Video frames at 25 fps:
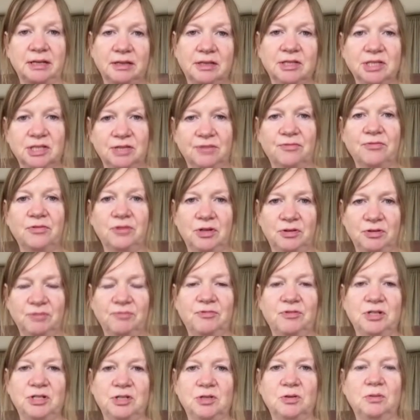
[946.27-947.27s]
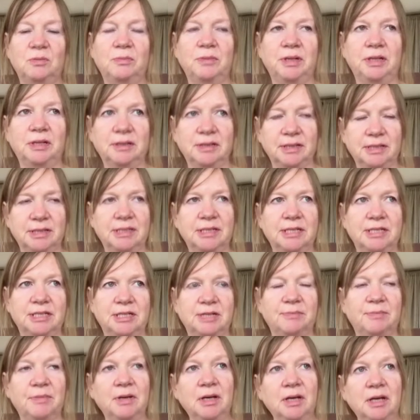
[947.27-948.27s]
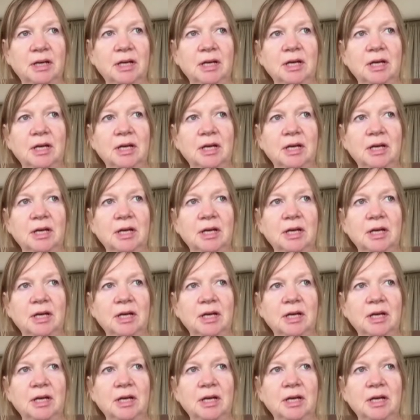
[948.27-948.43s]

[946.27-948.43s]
Like, it's the free school meal system.